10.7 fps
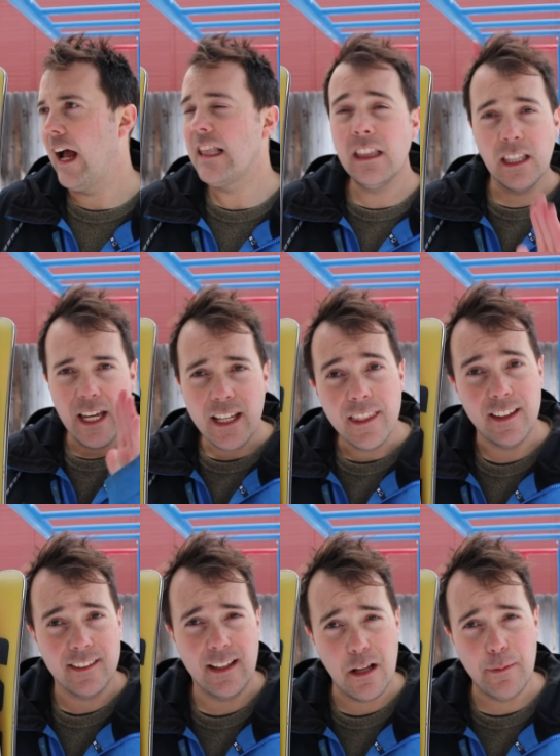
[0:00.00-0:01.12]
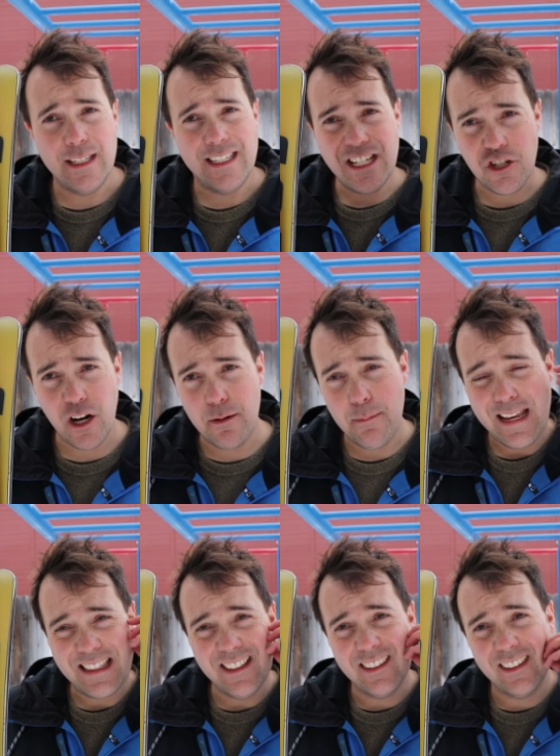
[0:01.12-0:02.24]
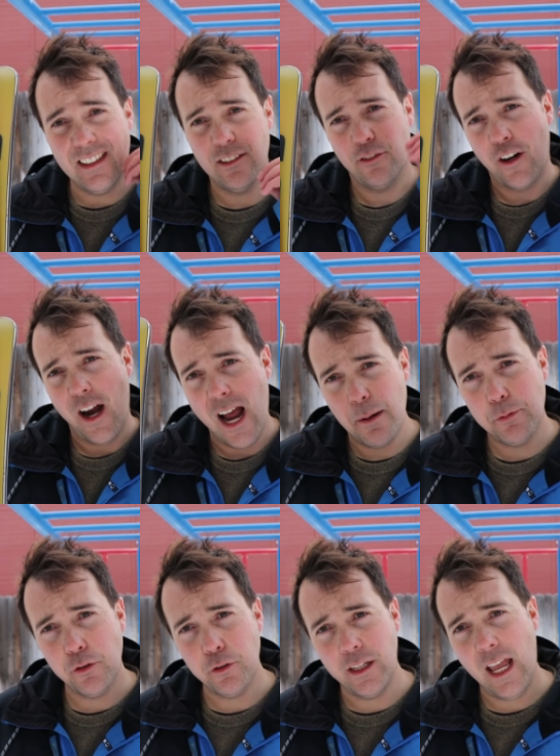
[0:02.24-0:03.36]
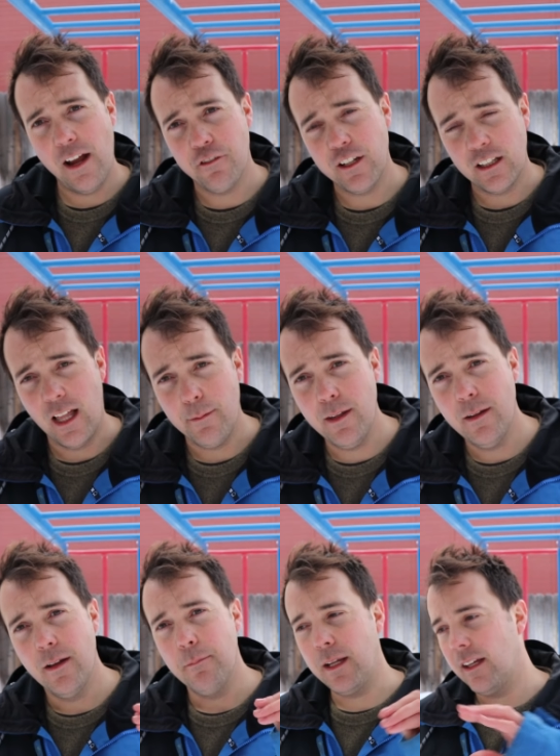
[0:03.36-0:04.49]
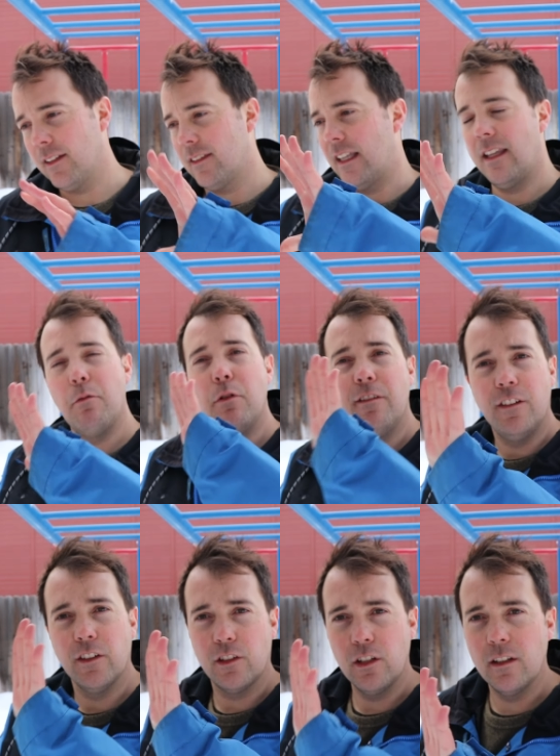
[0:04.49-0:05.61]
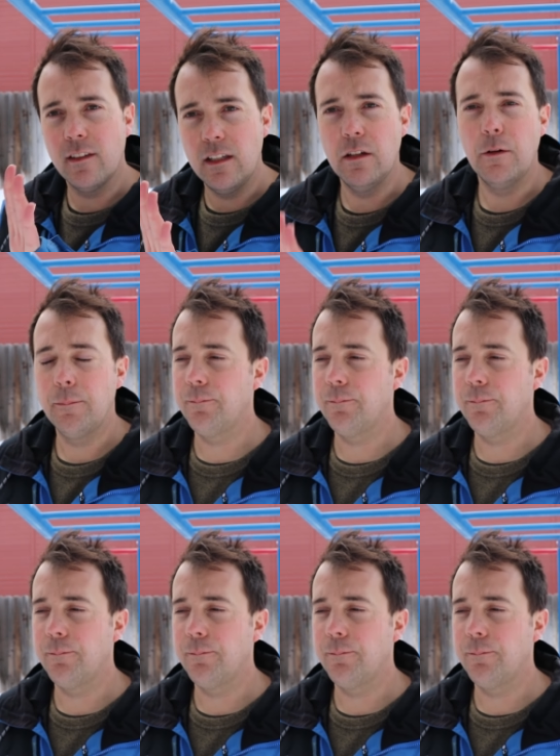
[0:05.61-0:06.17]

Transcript: I'd like that Salomon didn't try to make these skis for absolutely every climate, because then they wouldn't feel as good as they do.